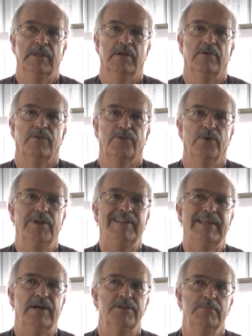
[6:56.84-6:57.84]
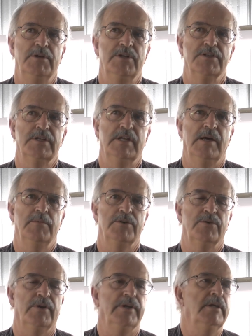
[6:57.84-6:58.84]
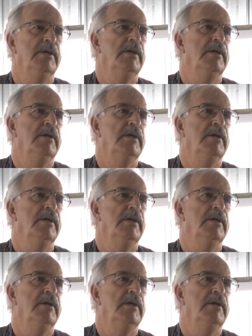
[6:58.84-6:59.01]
30,000 meters of diamond drilling,